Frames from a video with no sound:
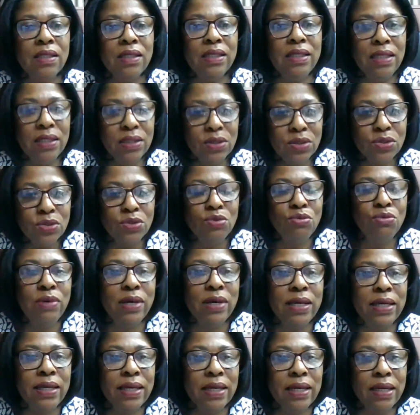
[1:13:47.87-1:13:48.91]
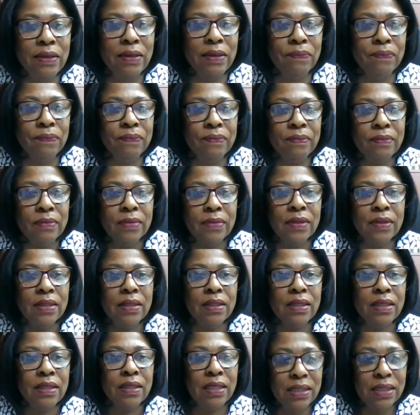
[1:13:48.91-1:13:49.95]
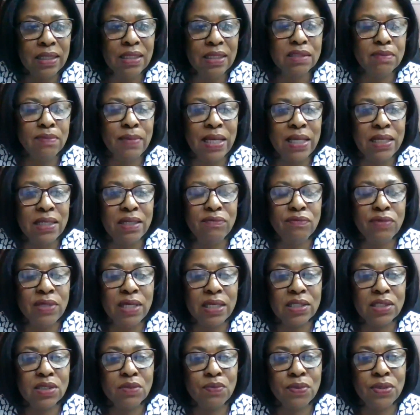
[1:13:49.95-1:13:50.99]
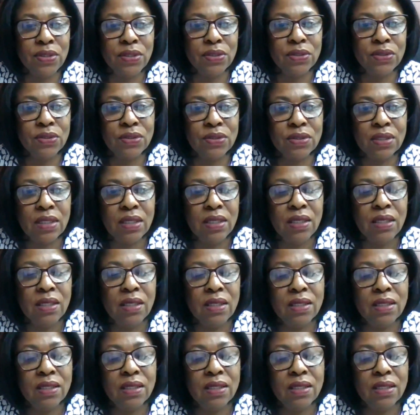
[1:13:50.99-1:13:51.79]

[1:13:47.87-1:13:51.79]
It is who I am. It is my lived experience.